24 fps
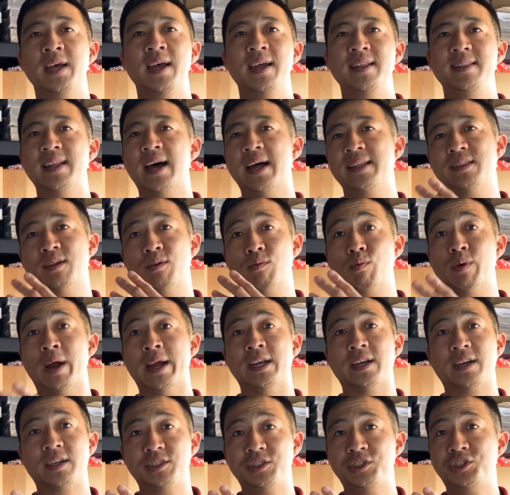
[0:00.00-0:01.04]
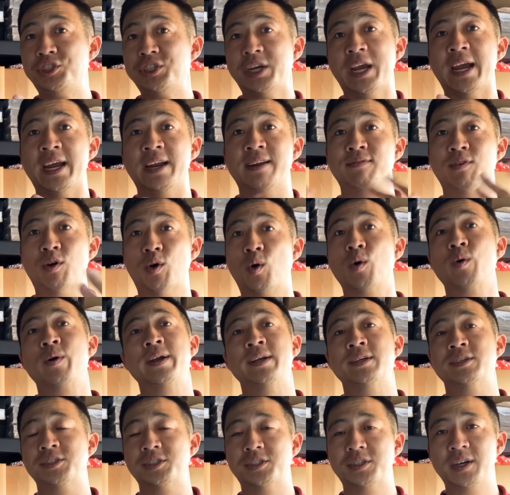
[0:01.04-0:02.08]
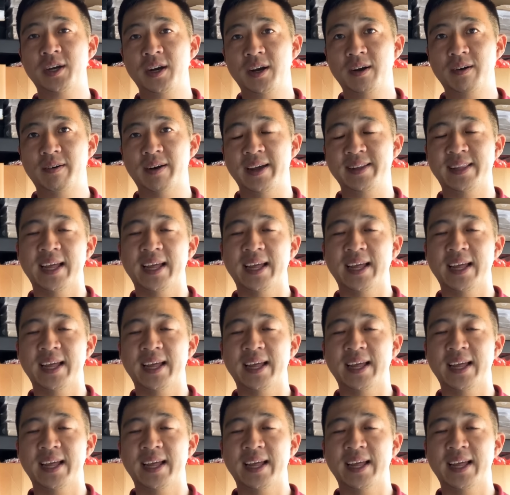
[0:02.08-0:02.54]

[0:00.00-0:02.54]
not the right shade of orange, right?